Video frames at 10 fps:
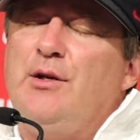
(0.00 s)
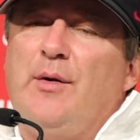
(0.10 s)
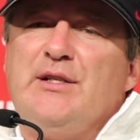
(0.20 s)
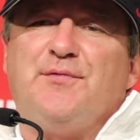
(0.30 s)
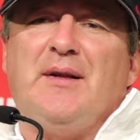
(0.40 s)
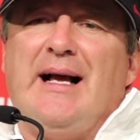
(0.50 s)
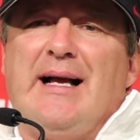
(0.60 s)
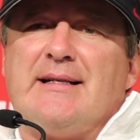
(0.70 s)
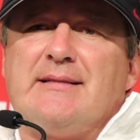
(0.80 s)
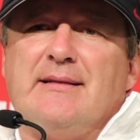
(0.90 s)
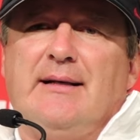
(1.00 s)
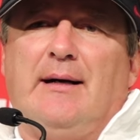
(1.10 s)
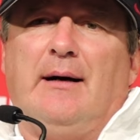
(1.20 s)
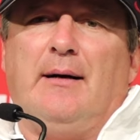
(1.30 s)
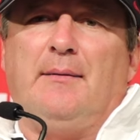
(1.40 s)
You know, he's flashed.
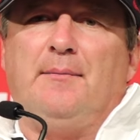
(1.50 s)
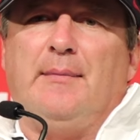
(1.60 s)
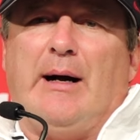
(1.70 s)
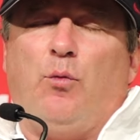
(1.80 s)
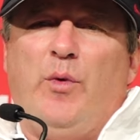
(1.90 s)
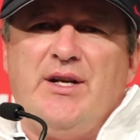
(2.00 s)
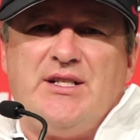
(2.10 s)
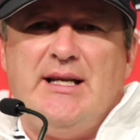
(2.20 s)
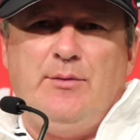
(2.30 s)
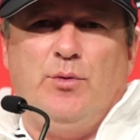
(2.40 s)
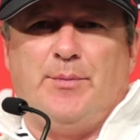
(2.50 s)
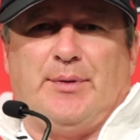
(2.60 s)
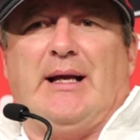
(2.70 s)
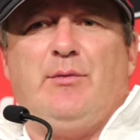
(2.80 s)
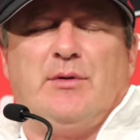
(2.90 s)
I wish he would
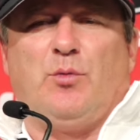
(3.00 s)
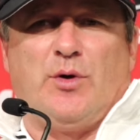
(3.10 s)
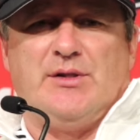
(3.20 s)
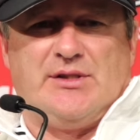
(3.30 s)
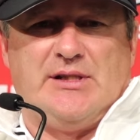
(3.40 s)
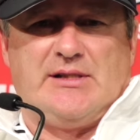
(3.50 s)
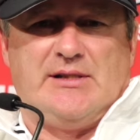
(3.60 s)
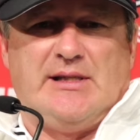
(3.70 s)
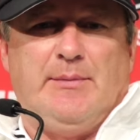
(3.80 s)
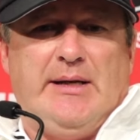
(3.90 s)
play with more consistency,